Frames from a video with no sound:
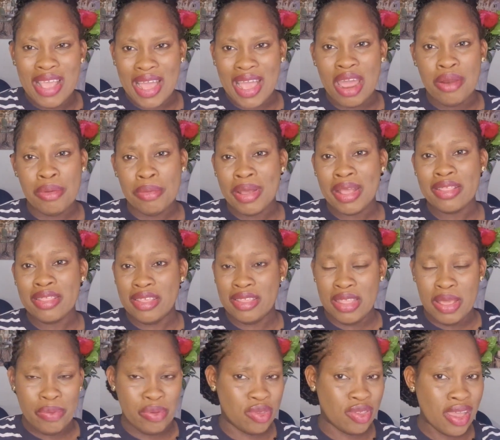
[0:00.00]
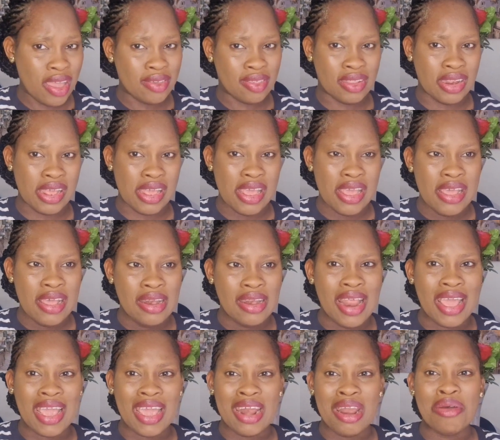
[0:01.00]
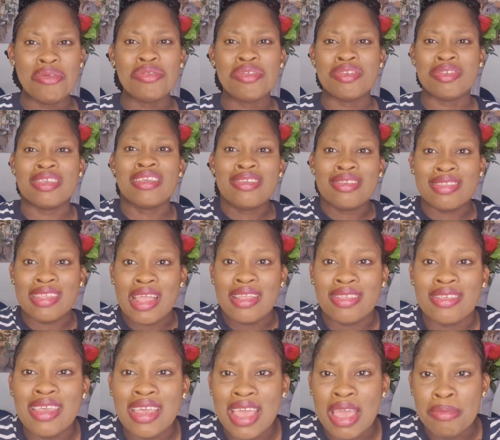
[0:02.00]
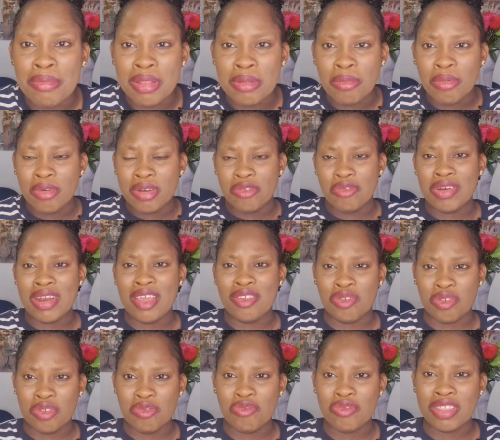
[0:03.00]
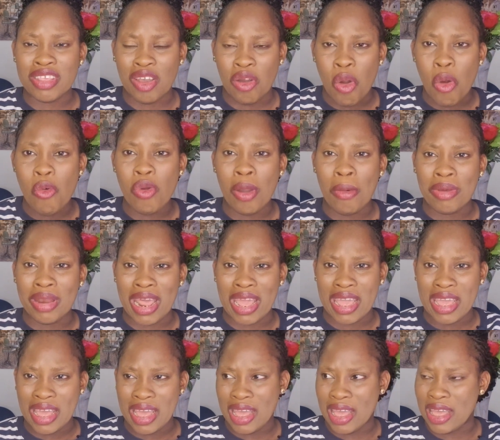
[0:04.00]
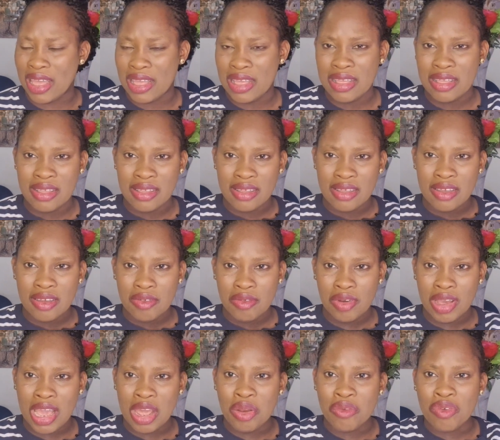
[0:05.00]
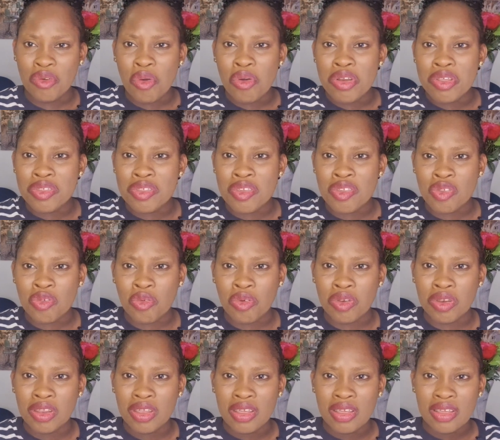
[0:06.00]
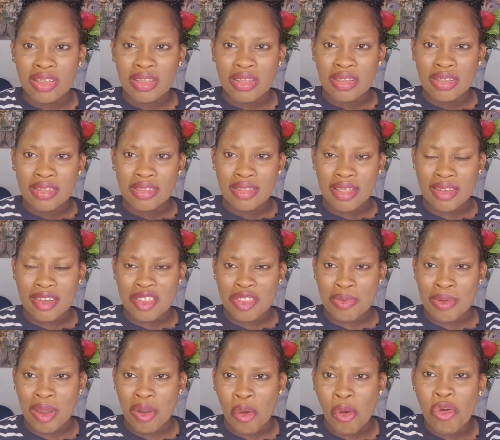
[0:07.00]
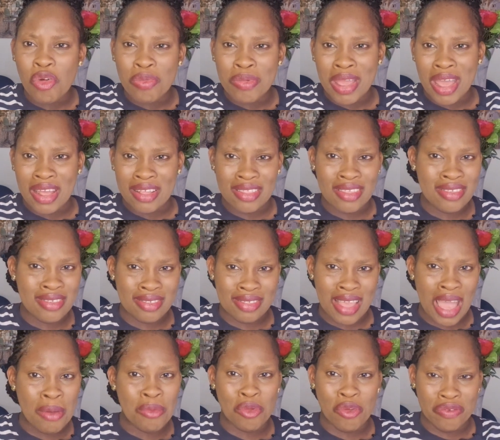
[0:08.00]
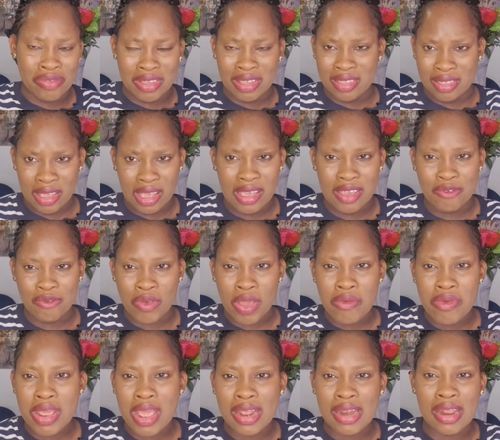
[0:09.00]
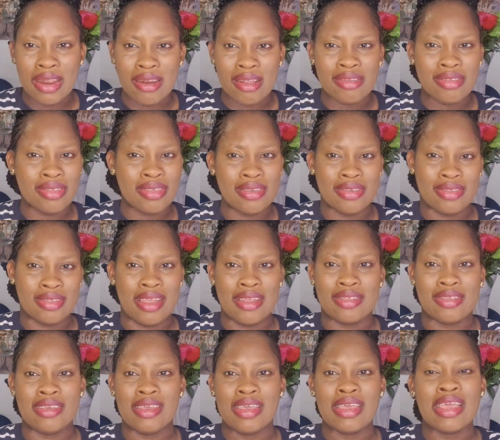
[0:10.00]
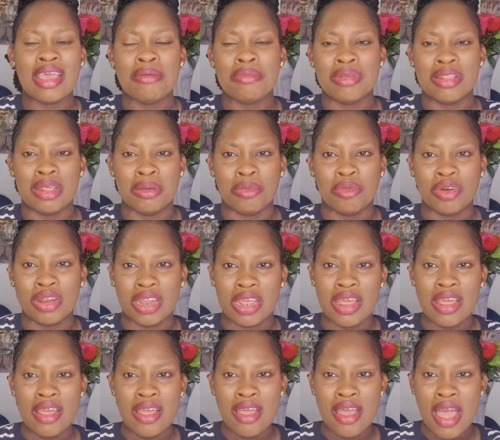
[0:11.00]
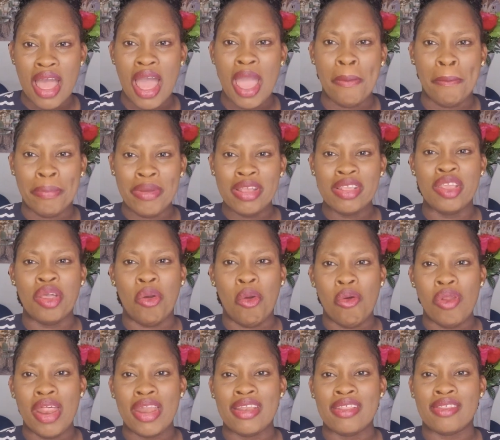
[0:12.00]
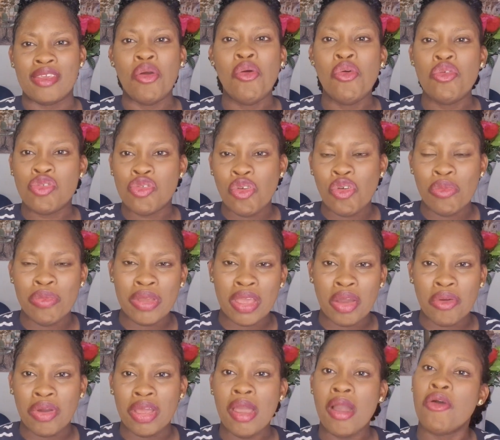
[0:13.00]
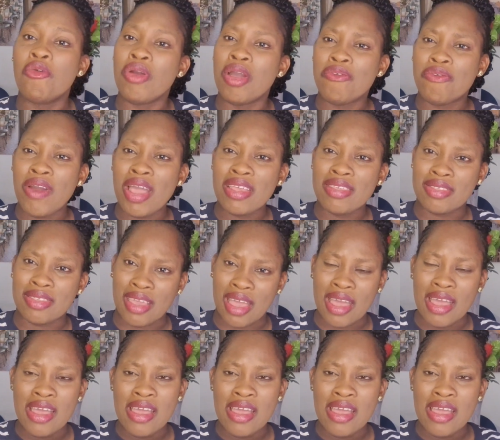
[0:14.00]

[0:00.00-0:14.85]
I can't remember the day precisely, like around 6:30 a.m. in the morning. When I saw the call, I was like, what kind of call is this one? That this one called me at this time of the day, very early, around 6:30 a.m. in the morning. I picked the call and he said, oh, Toby, how are we? Are fine, sir.